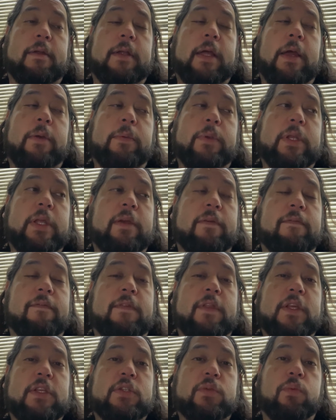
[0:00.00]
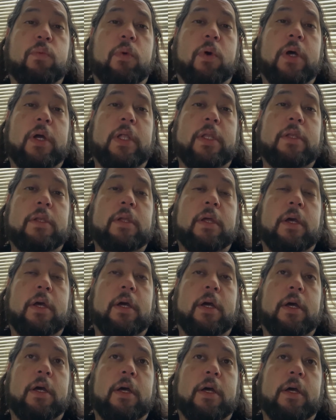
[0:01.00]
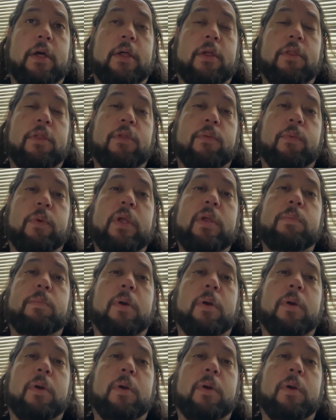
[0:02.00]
I would give this one 3